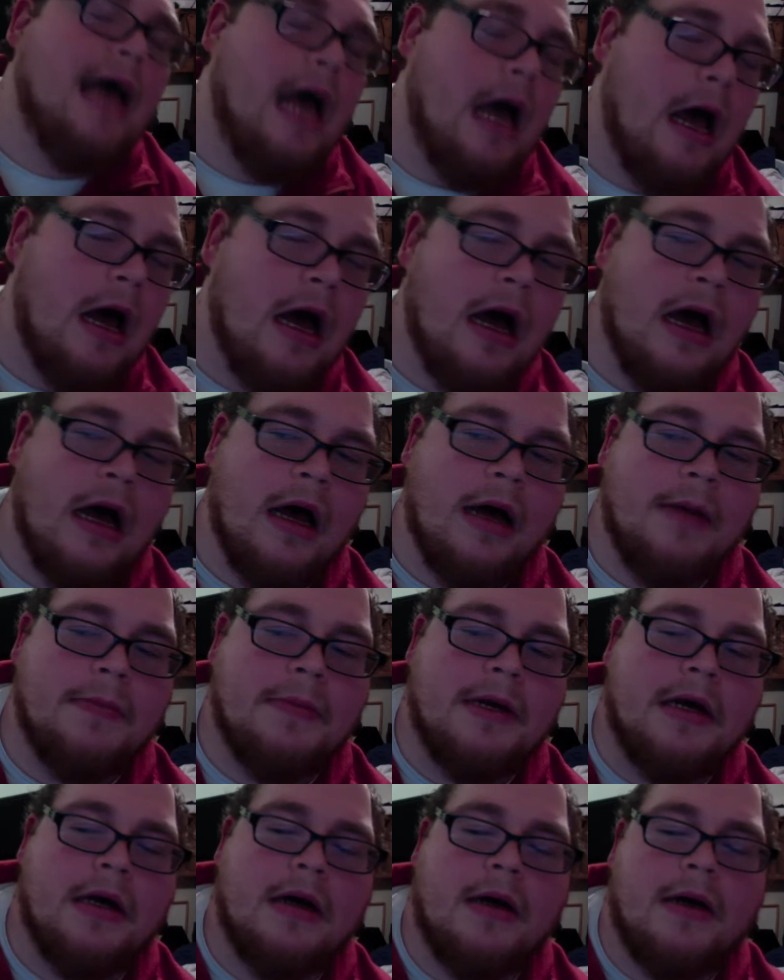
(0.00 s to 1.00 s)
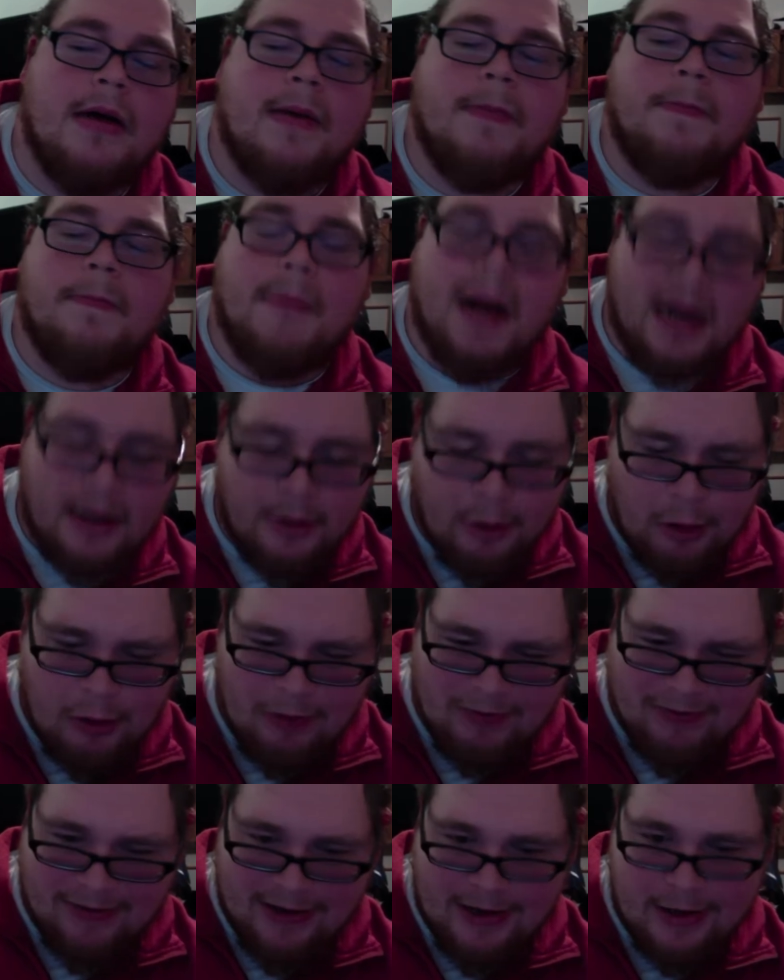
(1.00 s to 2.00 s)
my
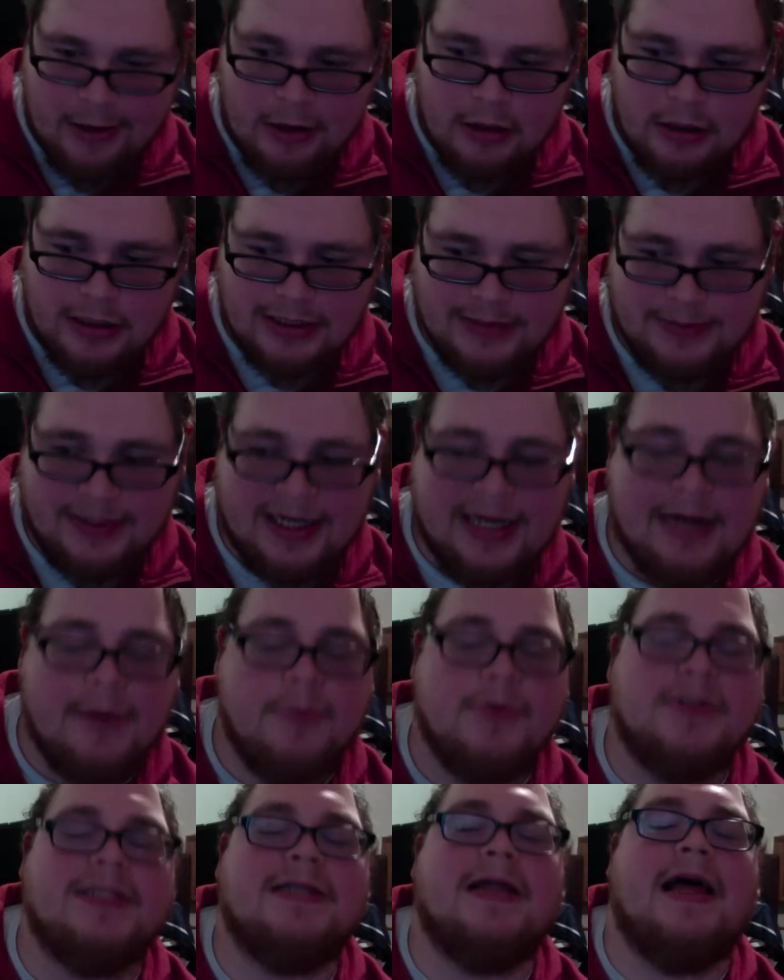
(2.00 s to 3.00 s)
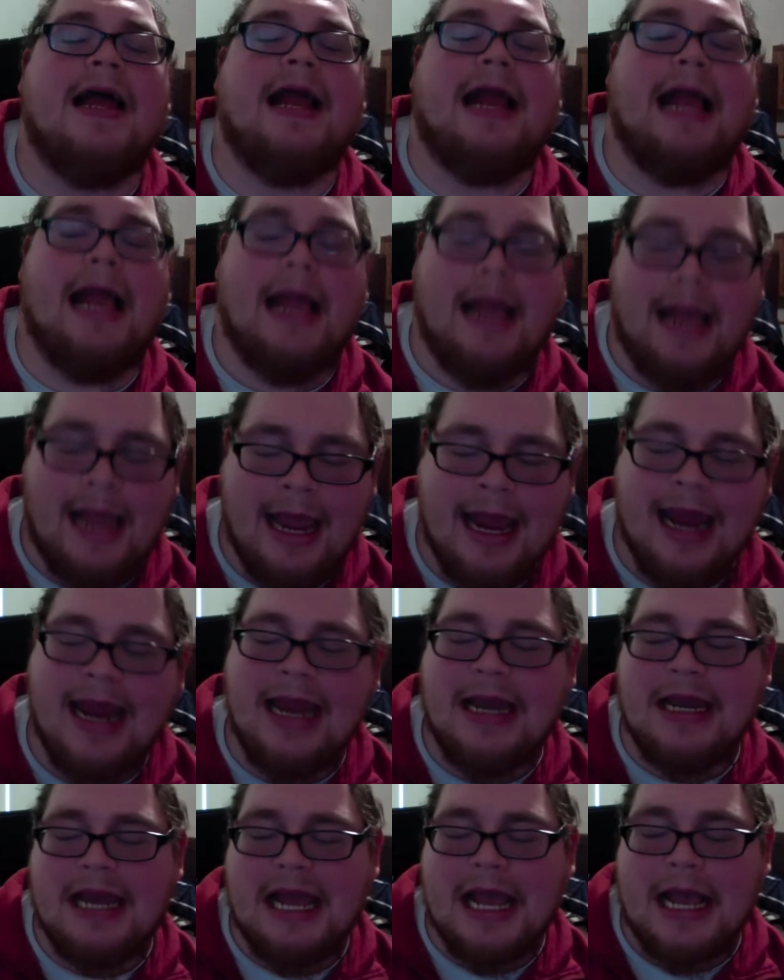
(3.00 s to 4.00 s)
girlfriend calls me and was like,
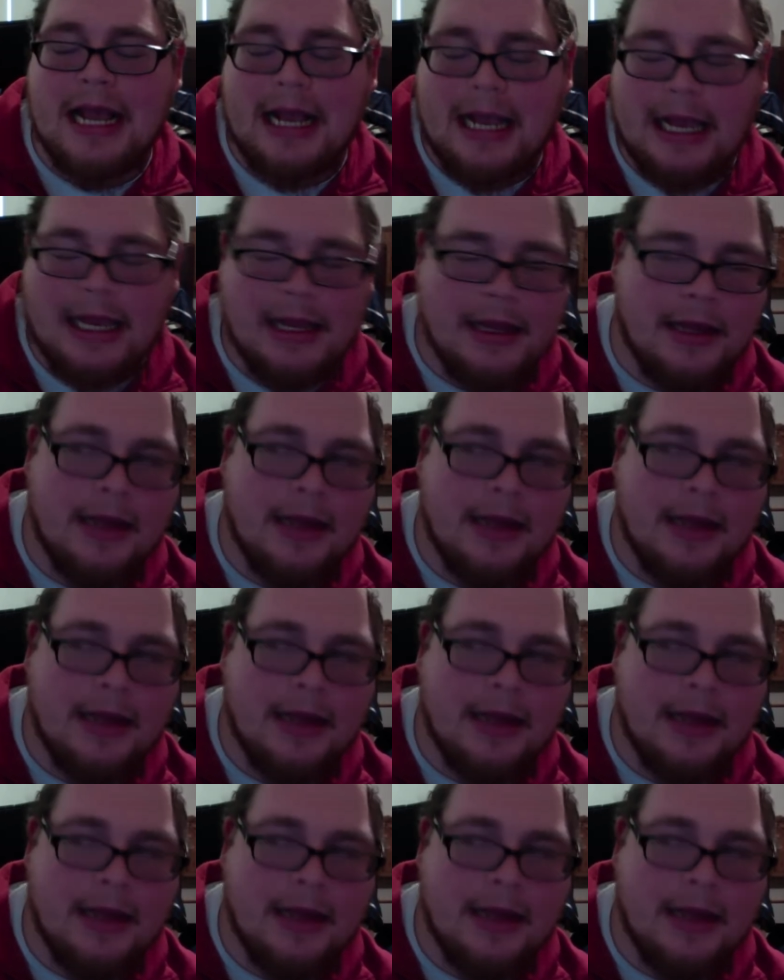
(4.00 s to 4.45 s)
hey, Nick,